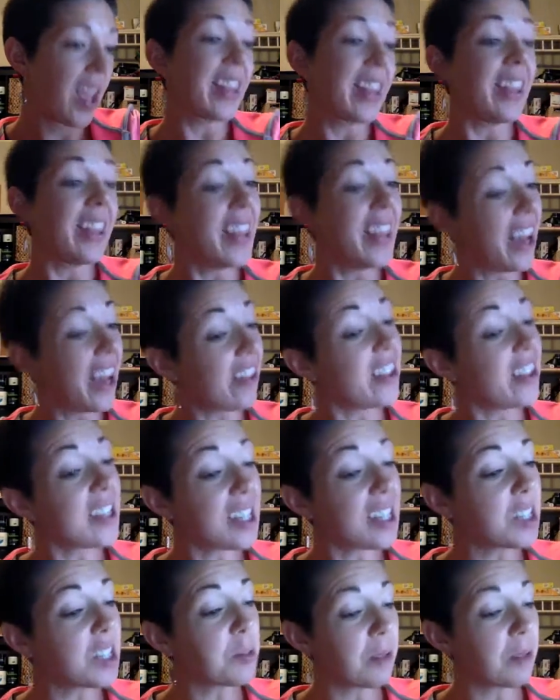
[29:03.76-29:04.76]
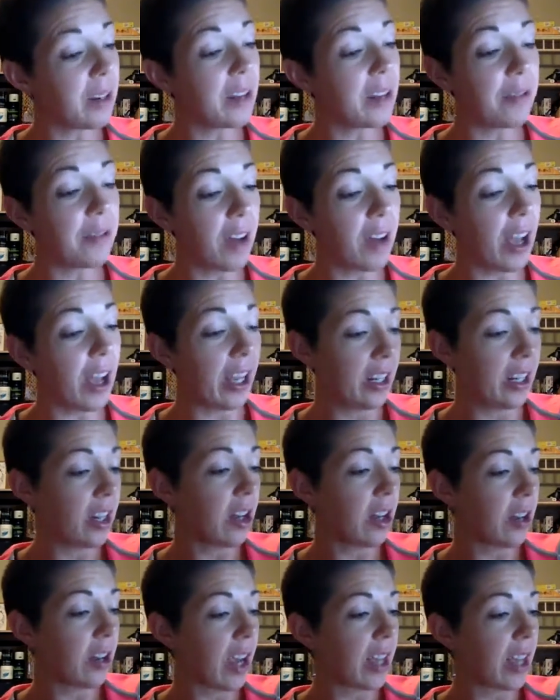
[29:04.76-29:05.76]
Now, this is pretty fun.
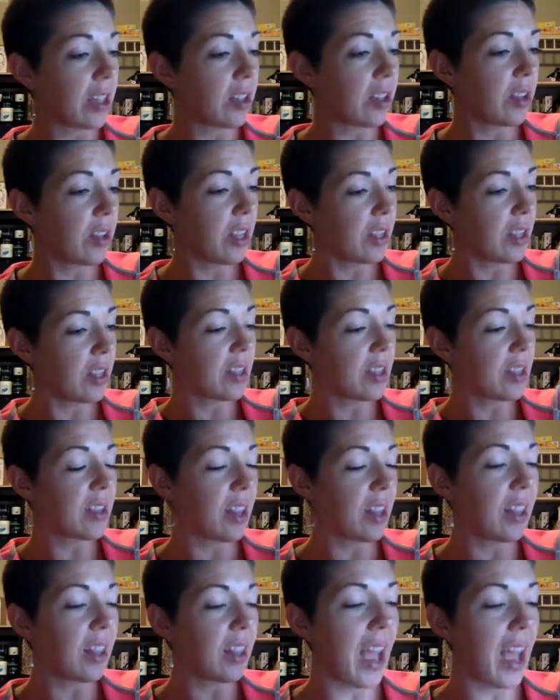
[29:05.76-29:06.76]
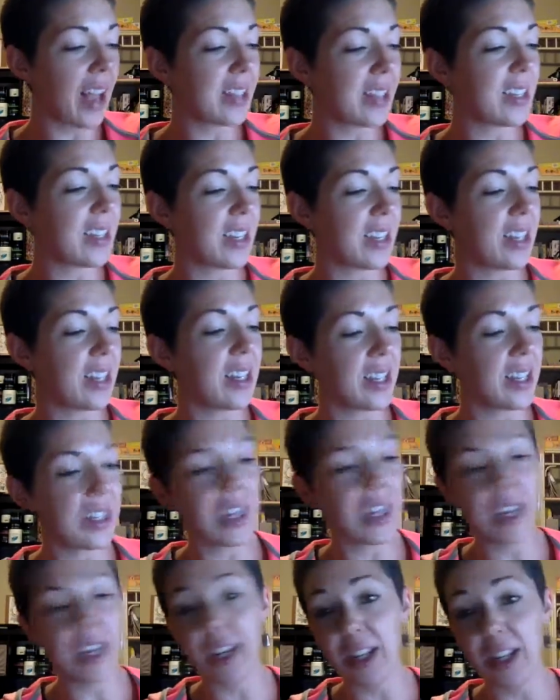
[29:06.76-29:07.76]
Okay, so this is the last
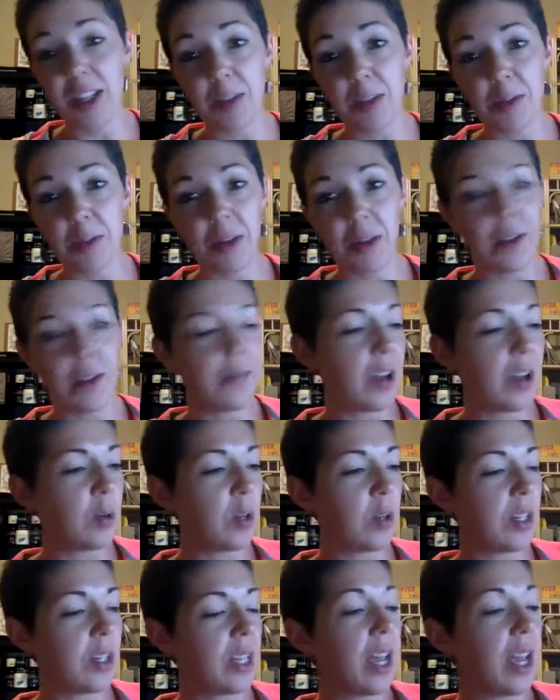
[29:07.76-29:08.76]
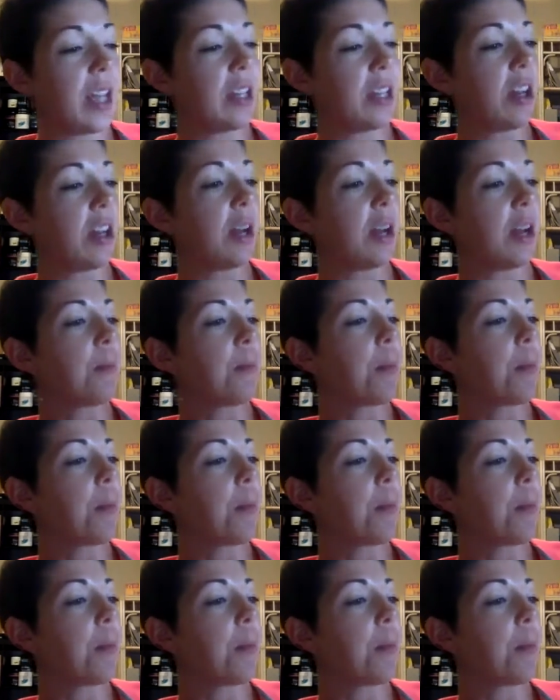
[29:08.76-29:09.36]
statistic, and it's a pretty fun one to end on.